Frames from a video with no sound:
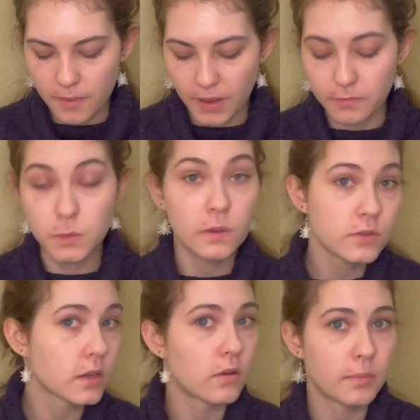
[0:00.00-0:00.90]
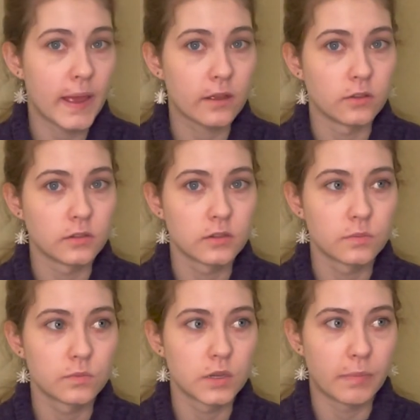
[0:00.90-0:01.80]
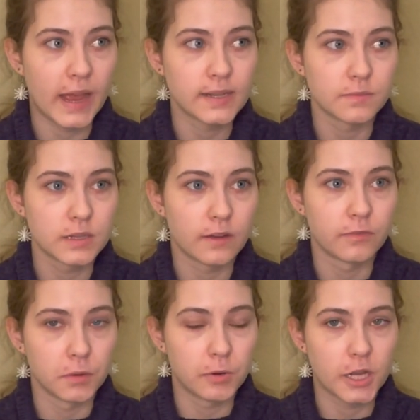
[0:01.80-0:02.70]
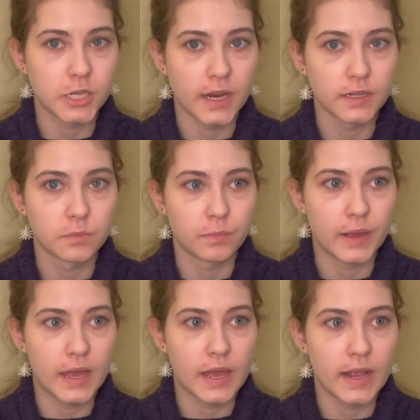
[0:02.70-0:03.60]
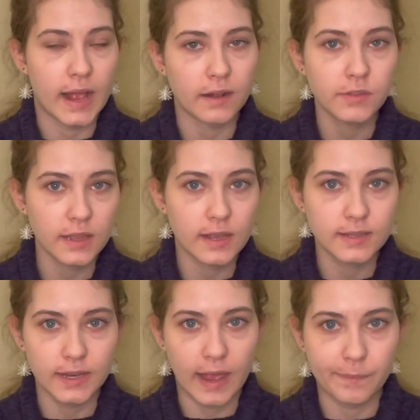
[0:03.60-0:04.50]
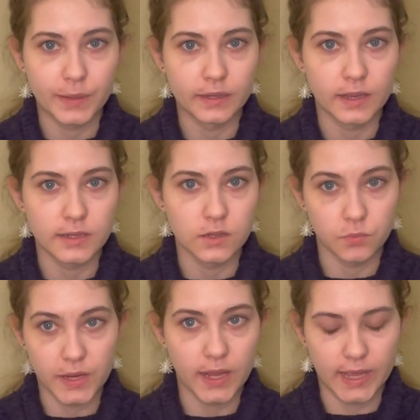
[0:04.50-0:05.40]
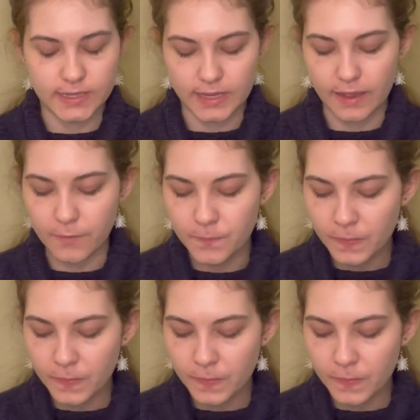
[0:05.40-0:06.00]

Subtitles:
was supposed to go to Michael's to buy some stuff for a project, but I don't think that's going to happen because it's real icy out.